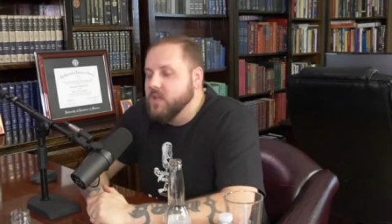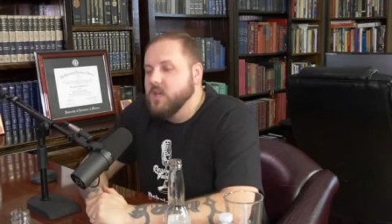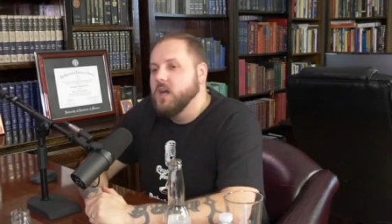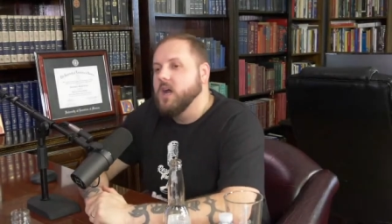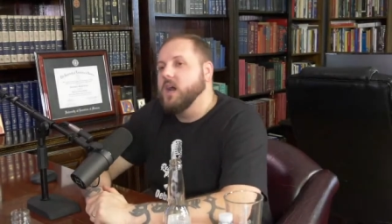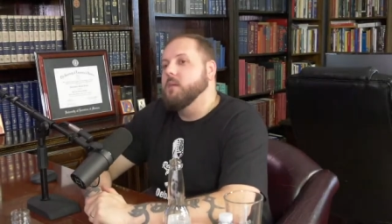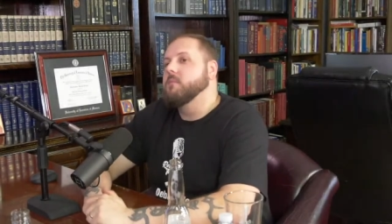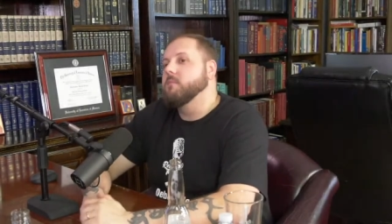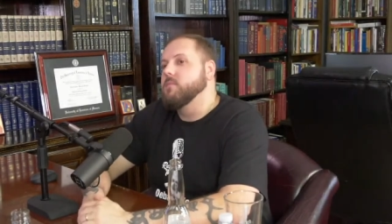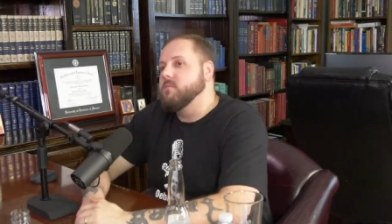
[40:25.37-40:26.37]
Um,
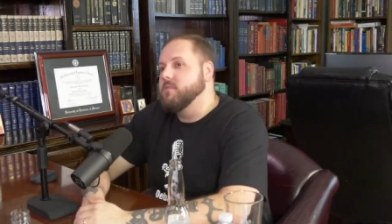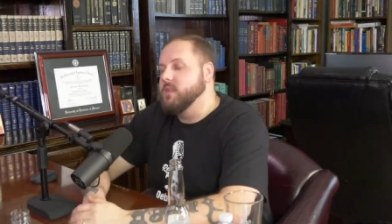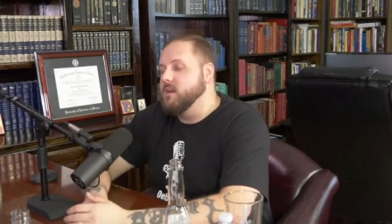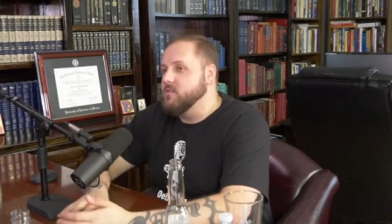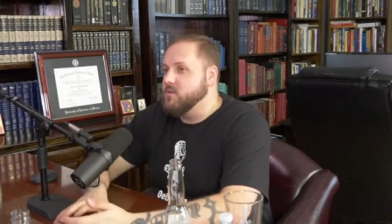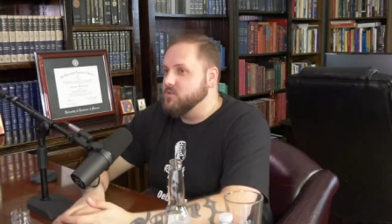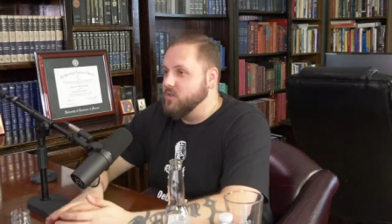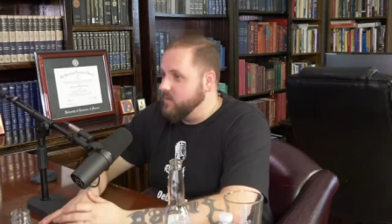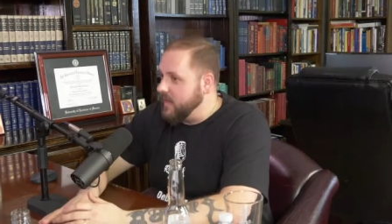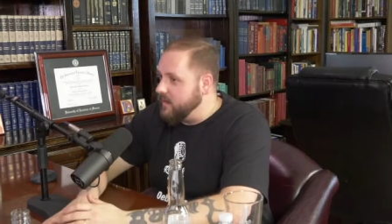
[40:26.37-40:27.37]
there, there's
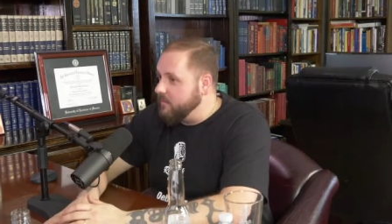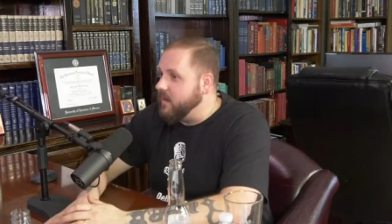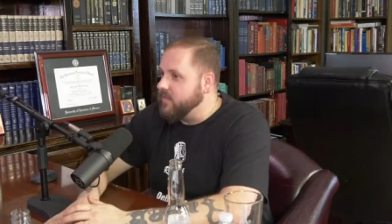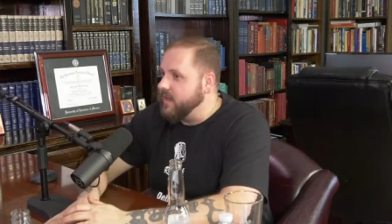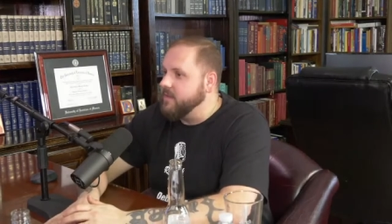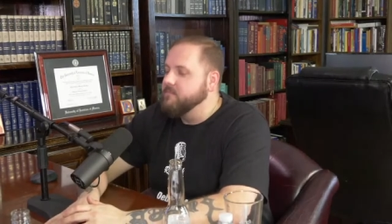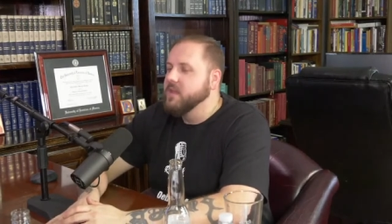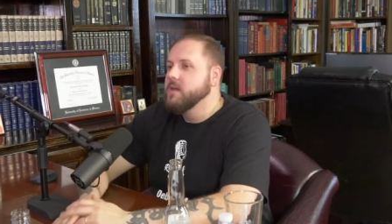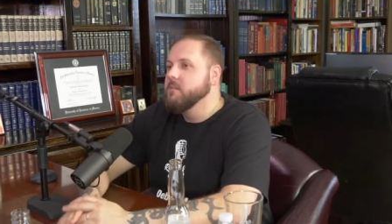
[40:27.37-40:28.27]
no doubt about that. Mm-hmm.